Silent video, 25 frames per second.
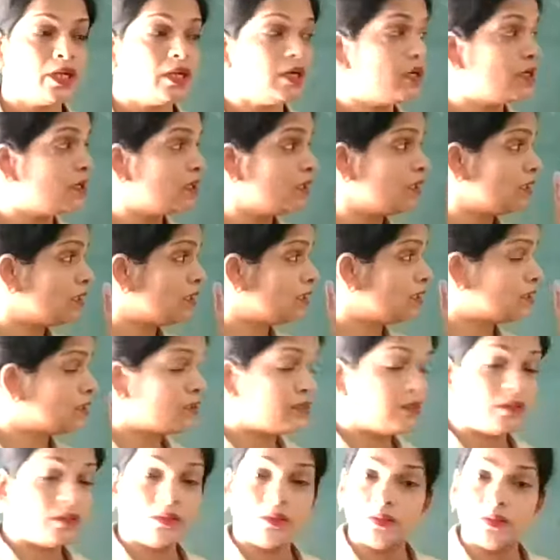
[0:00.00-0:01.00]

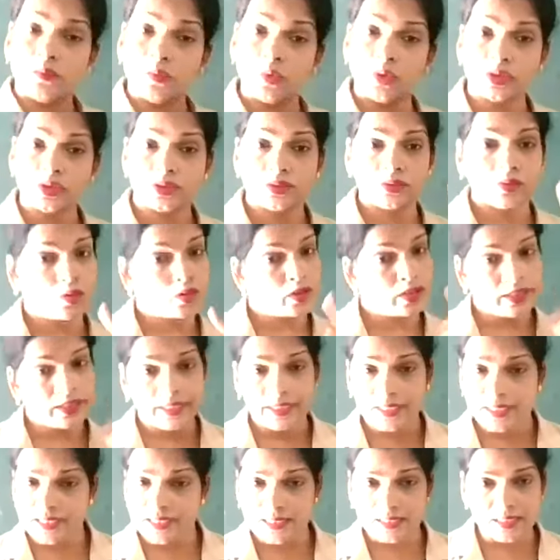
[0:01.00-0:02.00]
what
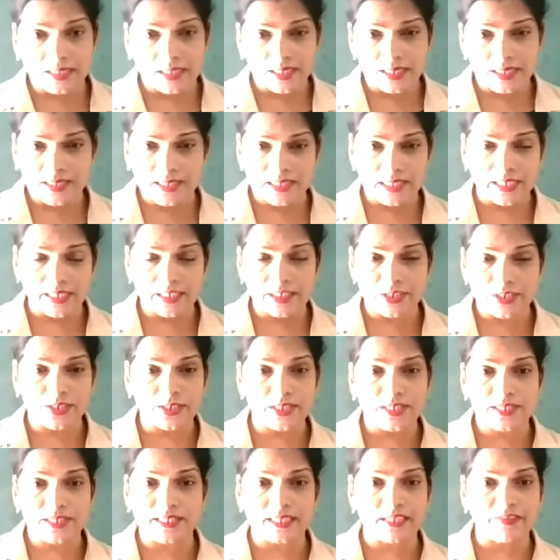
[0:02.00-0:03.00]
its concentration
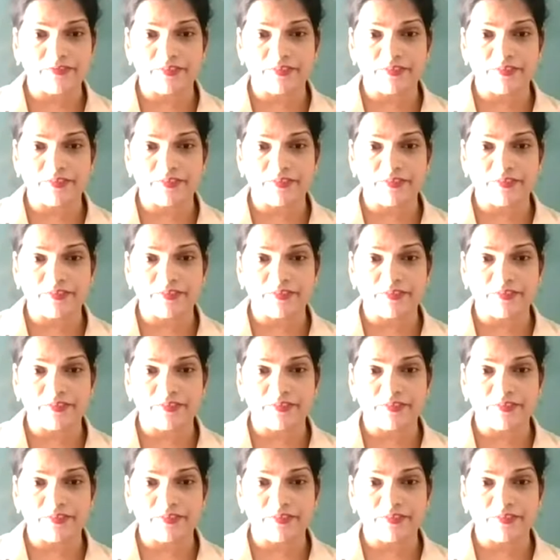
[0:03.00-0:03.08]
is